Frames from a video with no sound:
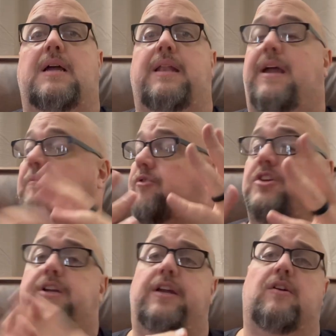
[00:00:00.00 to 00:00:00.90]
And I
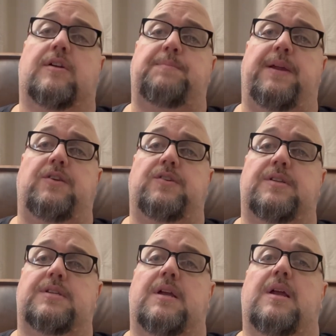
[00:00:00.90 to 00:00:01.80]
appreciate your all's
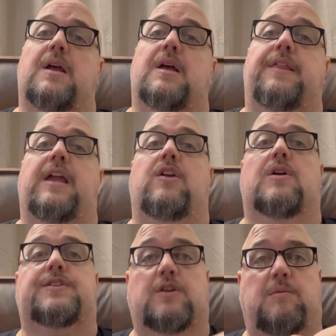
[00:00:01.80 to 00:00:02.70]
patience. Thank you
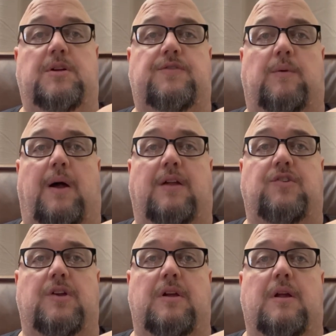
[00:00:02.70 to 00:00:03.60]
all so much for
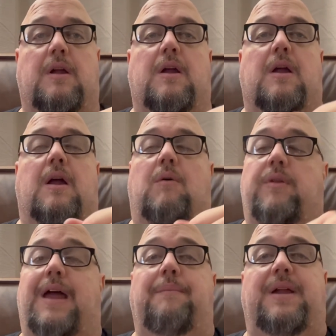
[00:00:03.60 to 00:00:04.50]
watching. With
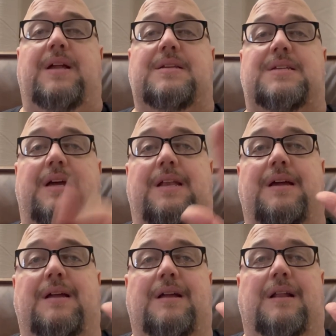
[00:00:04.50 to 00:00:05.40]
that being said,
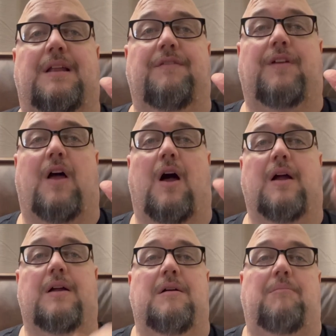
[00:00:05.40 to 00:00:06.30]
live long,
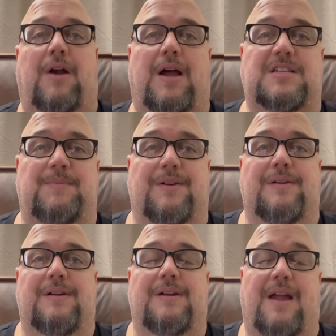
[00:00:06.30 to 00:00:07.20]
prosper,
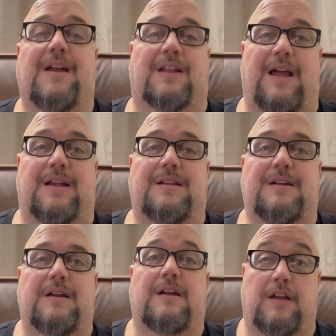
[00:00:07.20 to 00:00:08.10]
and collect
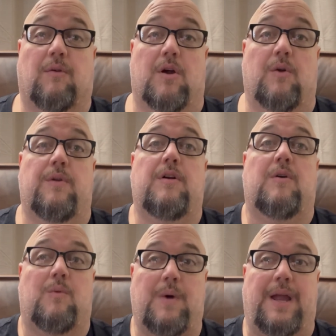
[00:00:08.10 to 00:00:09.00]
your own
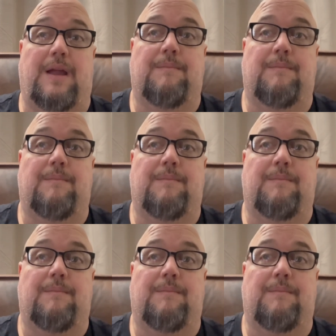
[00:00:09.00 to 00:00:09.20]
way.